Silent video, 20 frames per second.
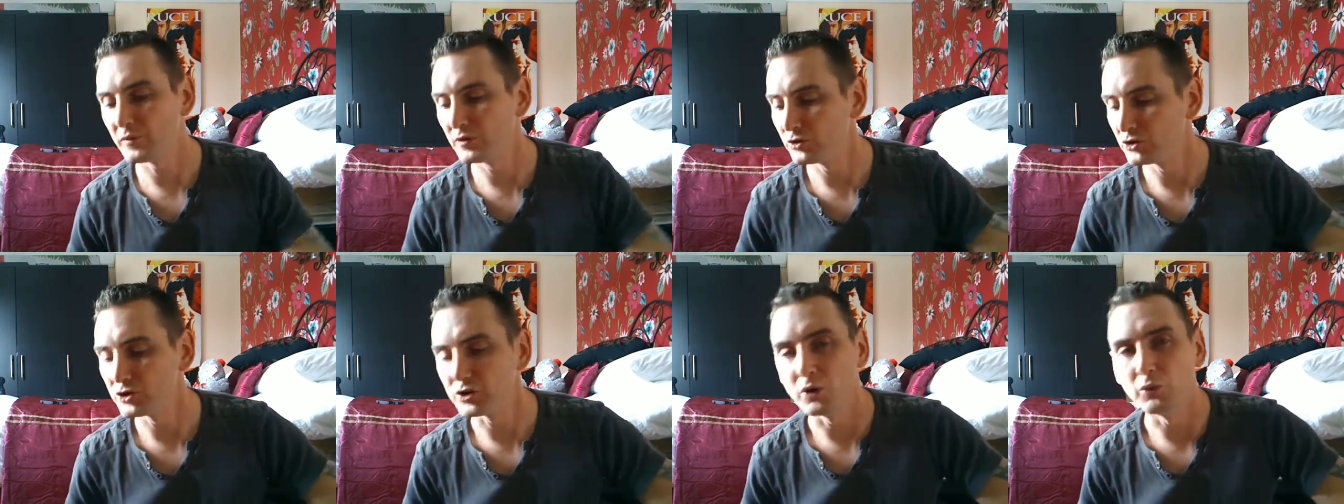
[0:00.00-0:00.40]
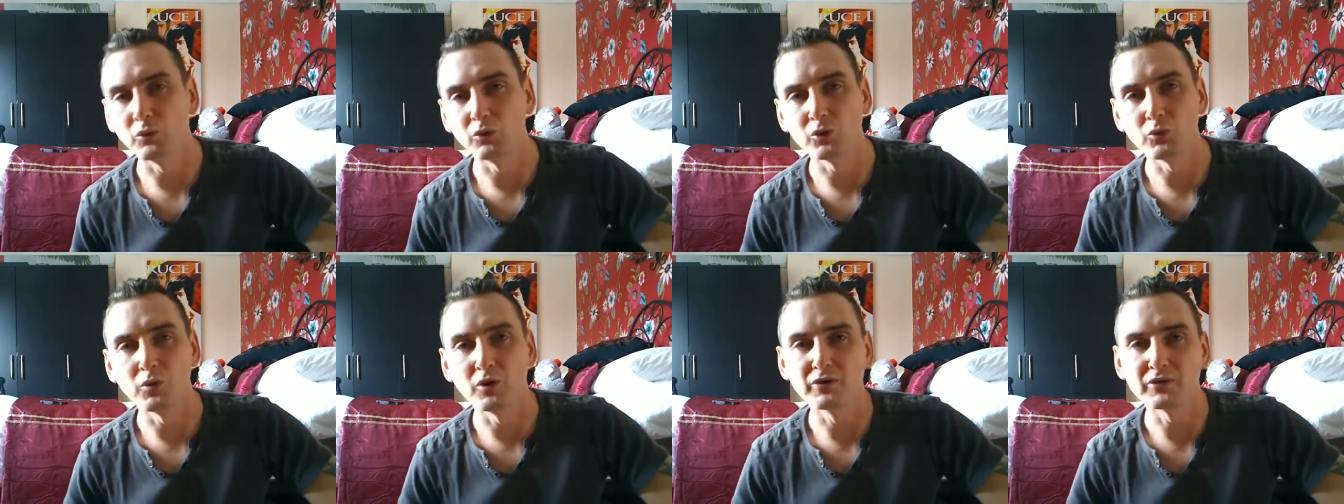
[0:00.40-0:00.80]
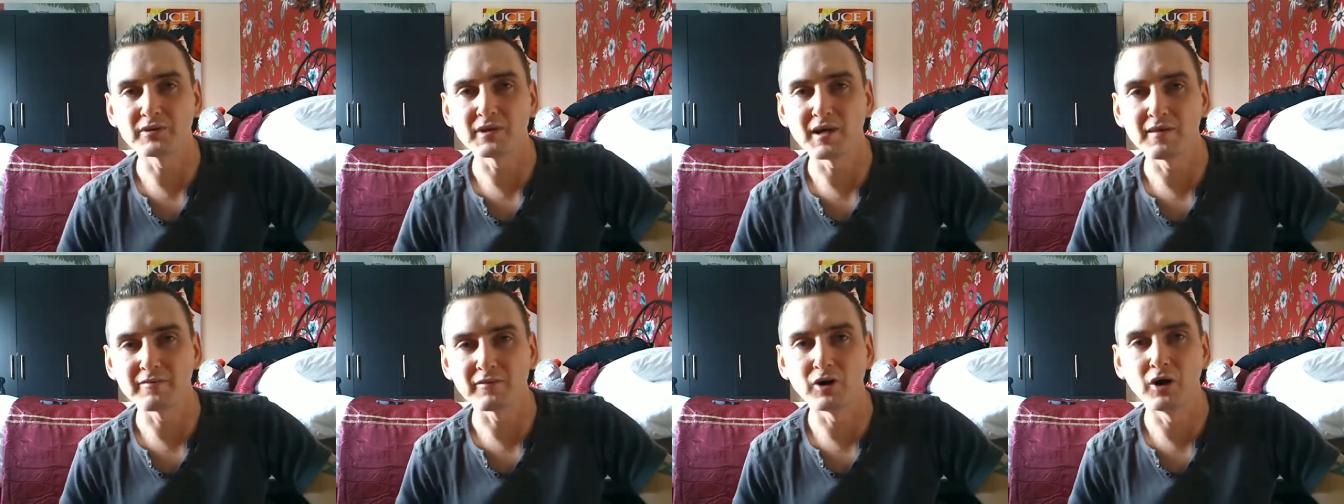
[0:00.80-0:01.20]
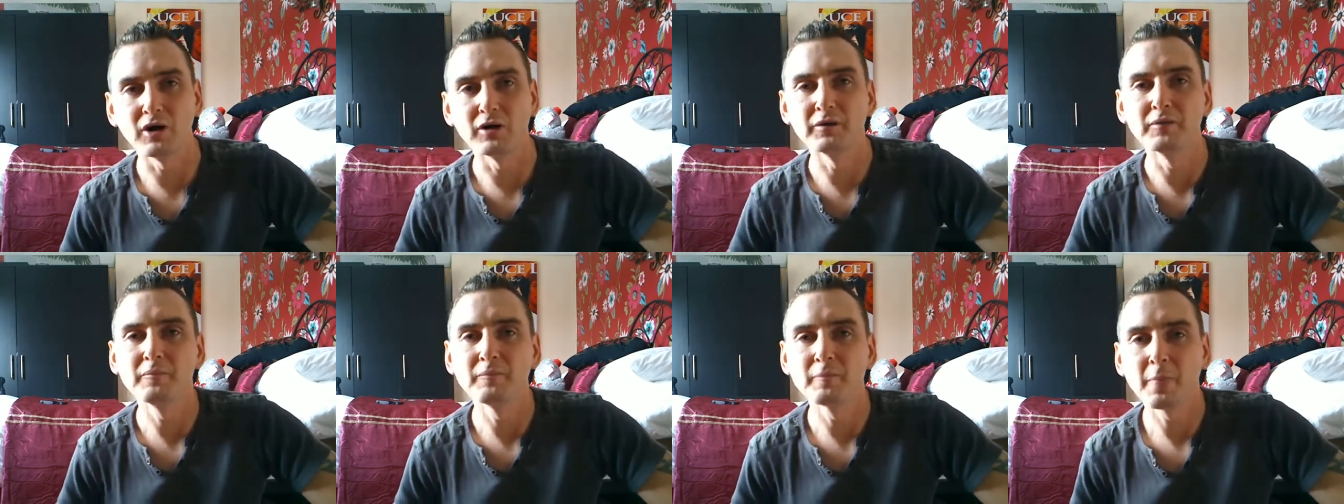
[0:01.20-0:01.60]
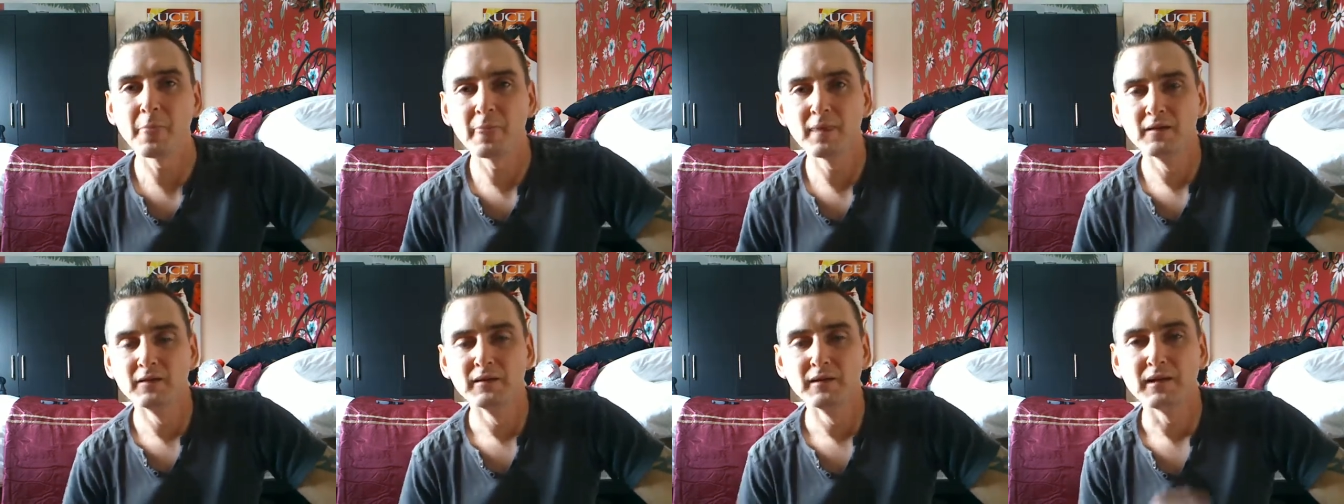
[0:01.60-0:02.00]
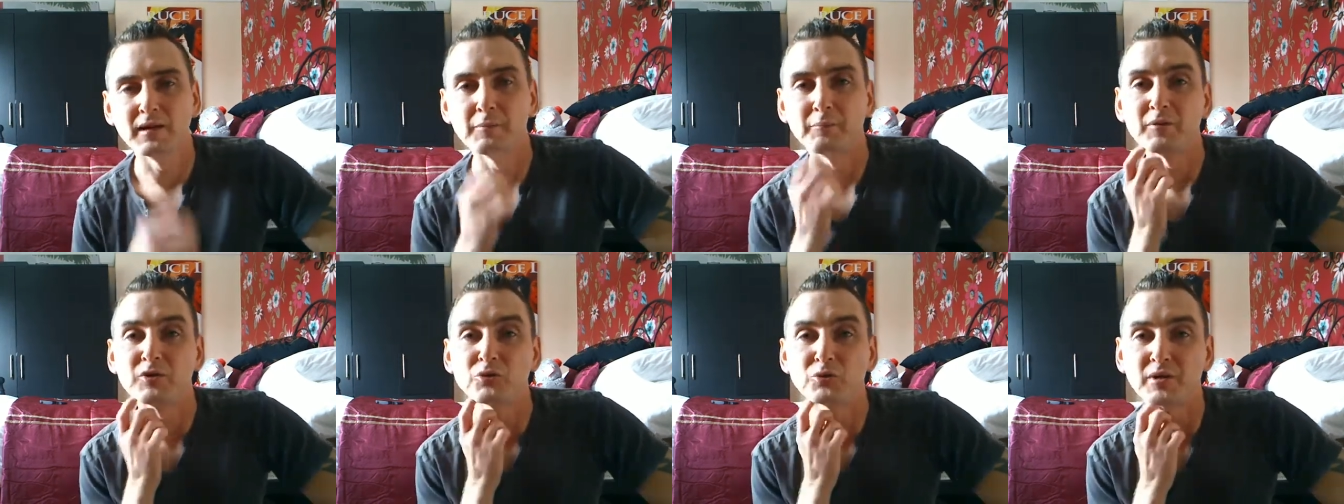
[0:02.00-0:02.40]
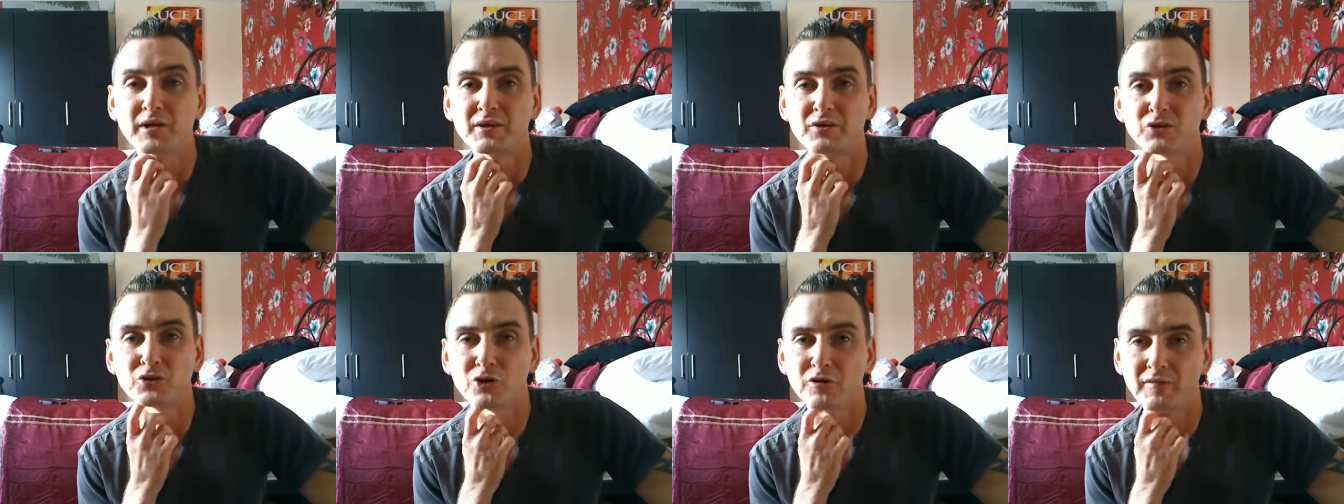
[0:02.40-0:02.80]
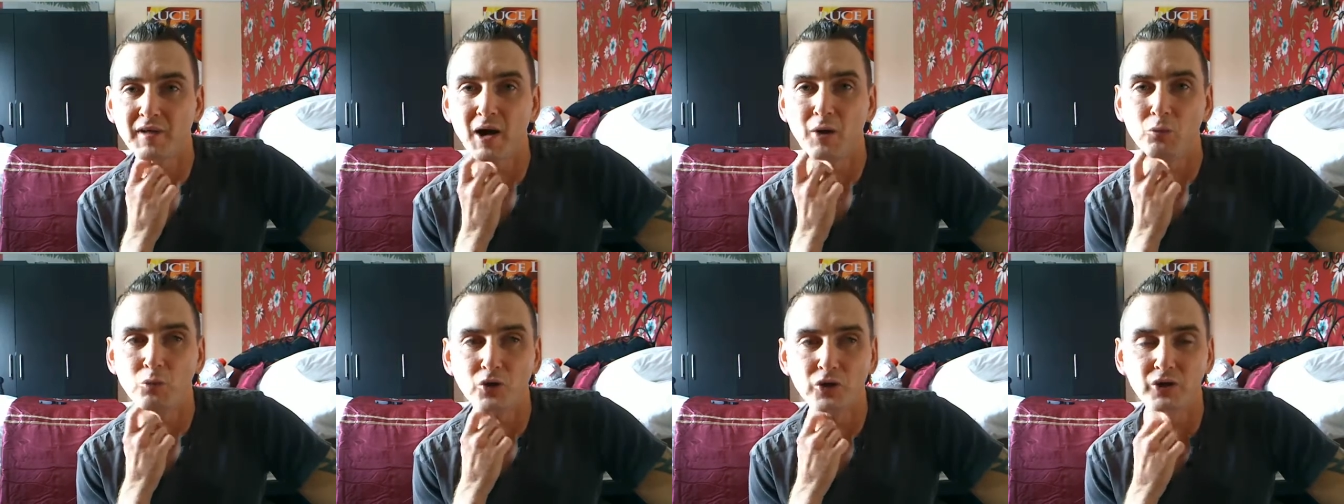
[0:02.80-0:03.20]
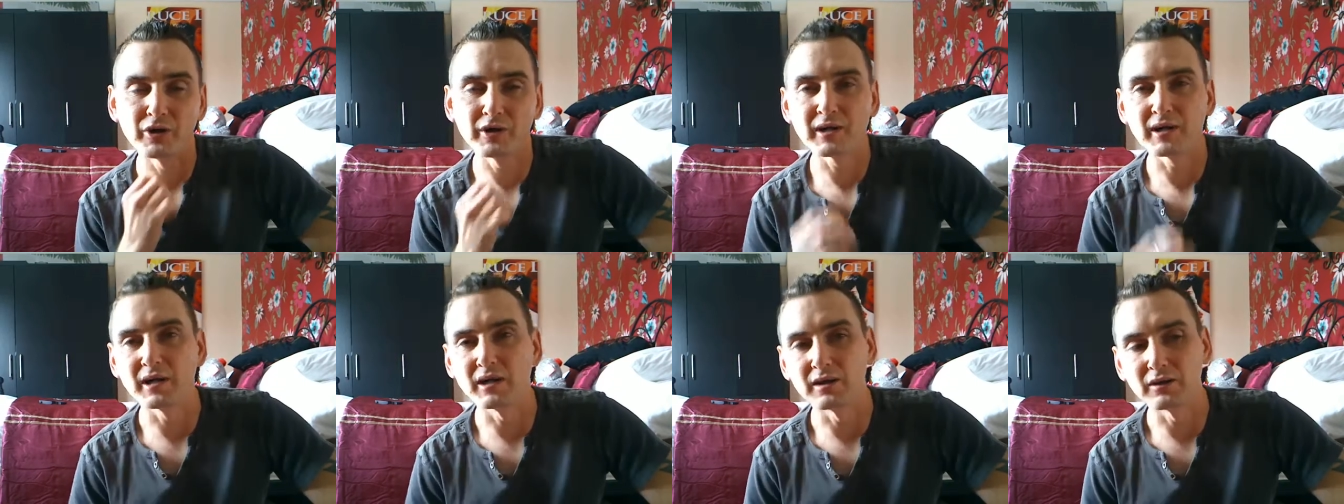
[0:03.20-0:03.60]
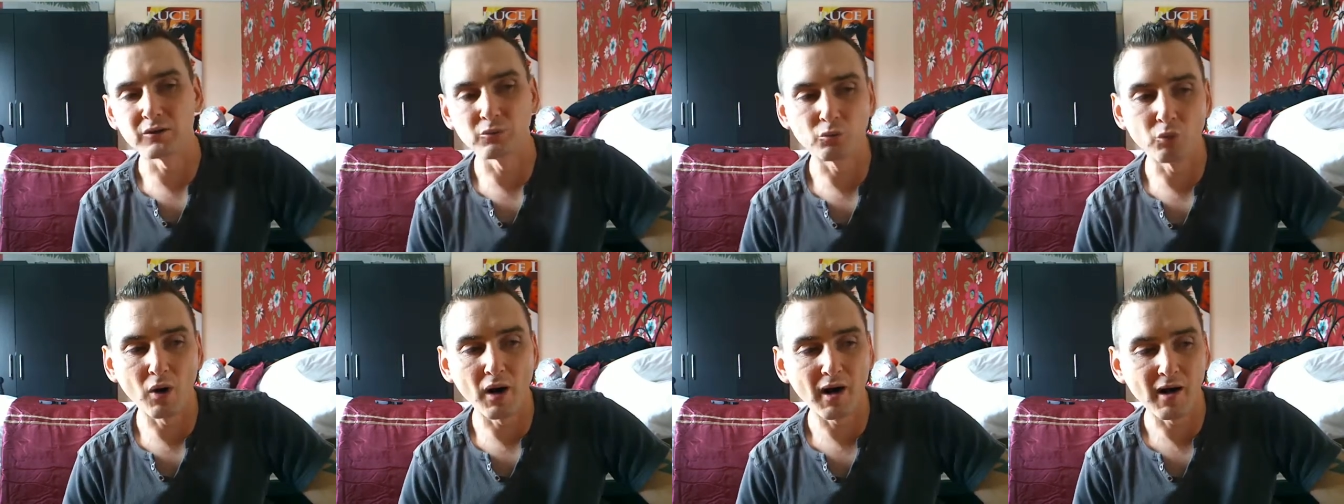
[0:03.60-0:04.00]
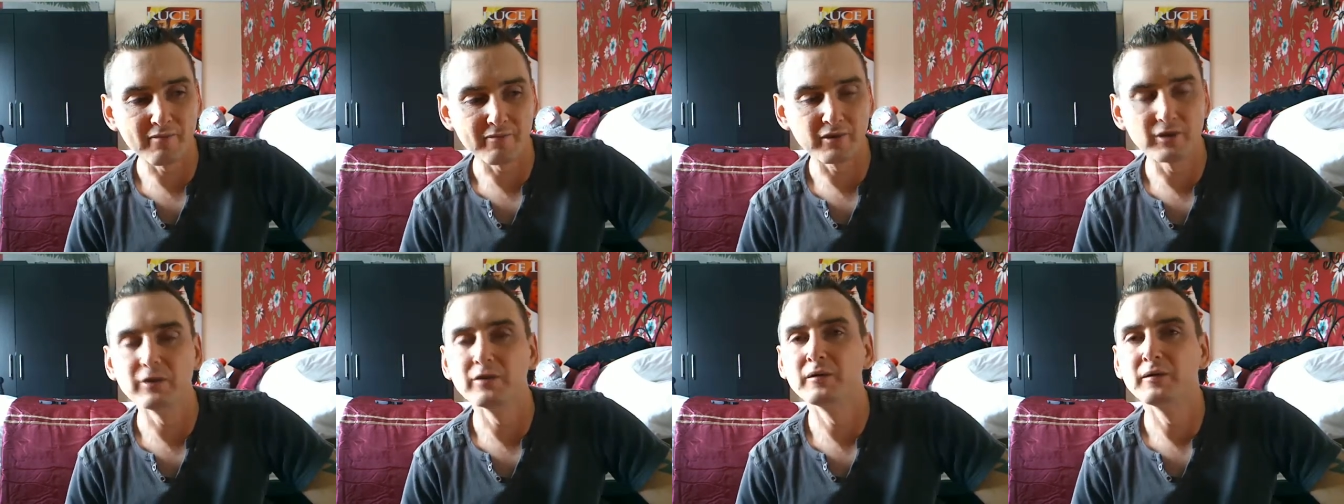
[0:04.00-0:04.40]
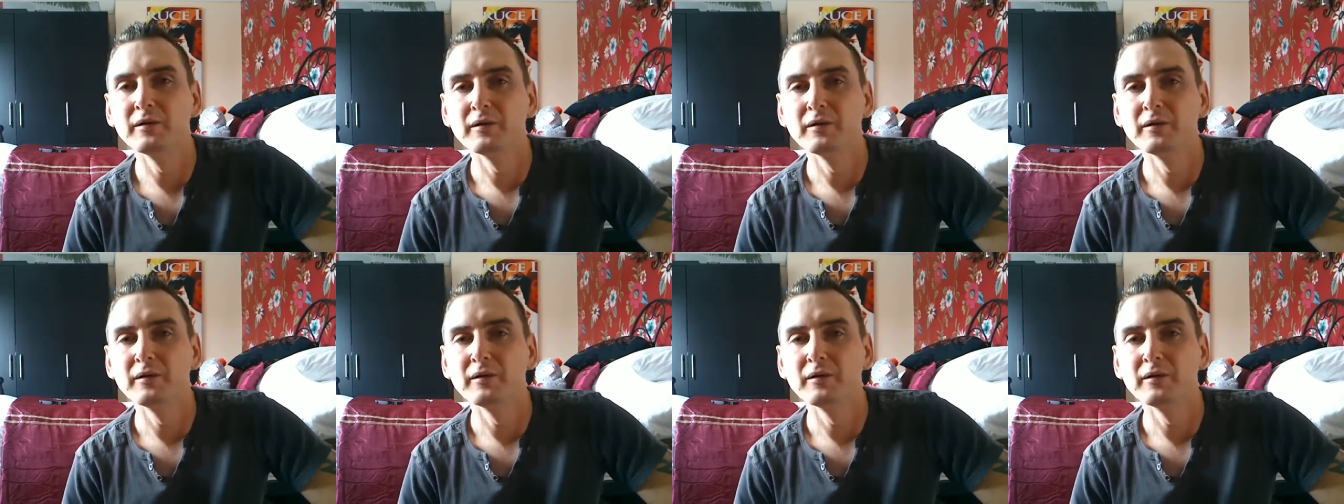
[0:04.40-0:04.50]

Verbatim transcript: show all the ones that I've gotten in between, sort of like working and whatever.